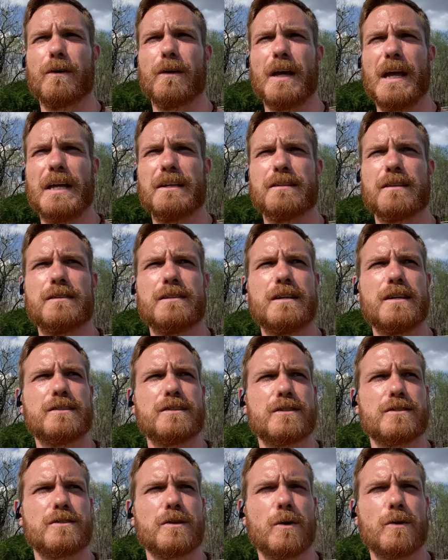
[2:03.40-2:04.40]
and to
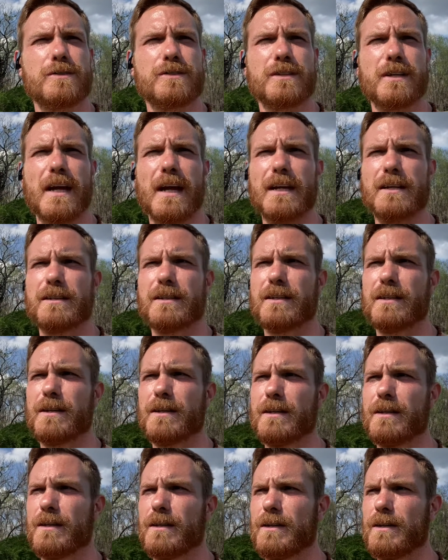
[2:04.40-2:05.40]
disassociate
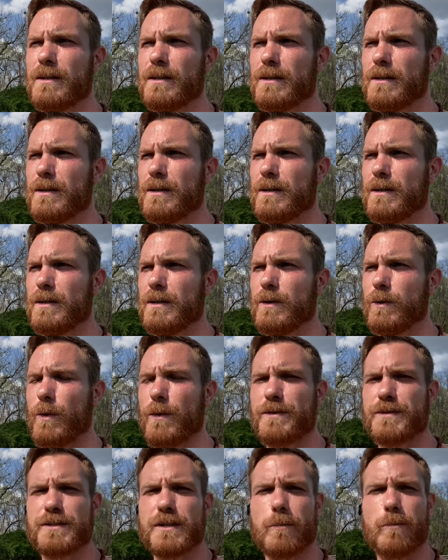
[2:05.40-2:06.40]

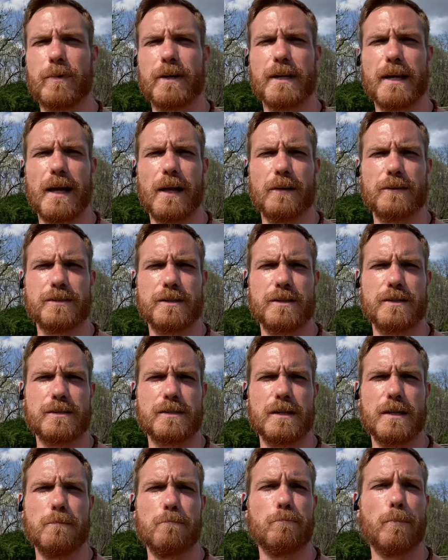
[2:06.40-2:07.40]
with somebody
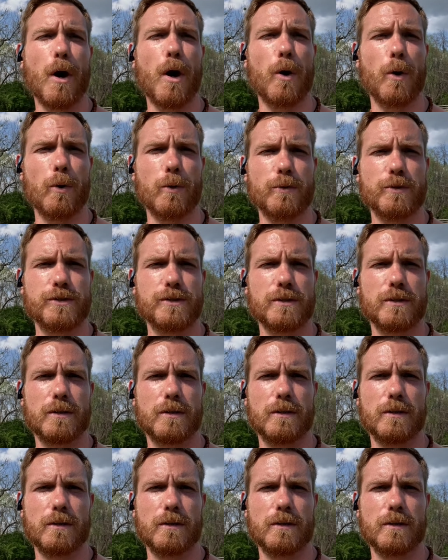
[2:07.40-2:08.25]
else's imposed